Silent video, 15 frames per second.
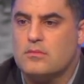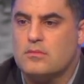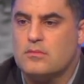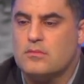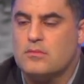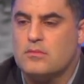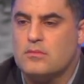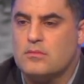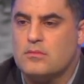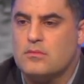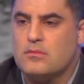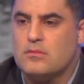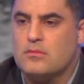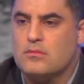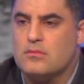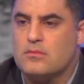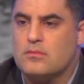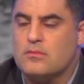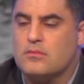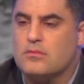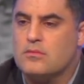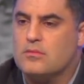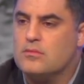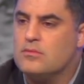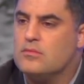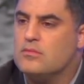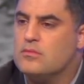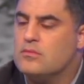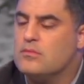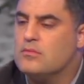
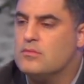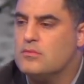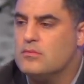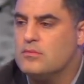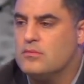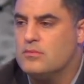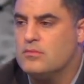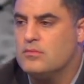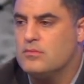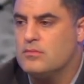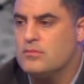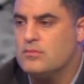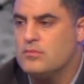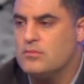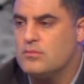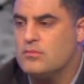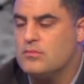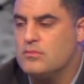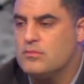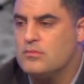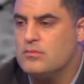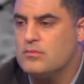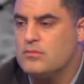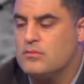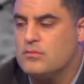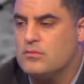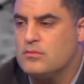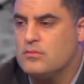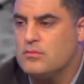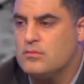
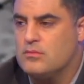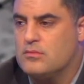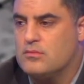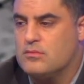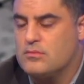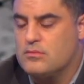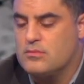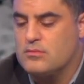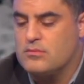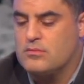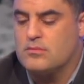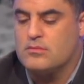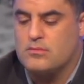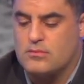This person isn't speaking.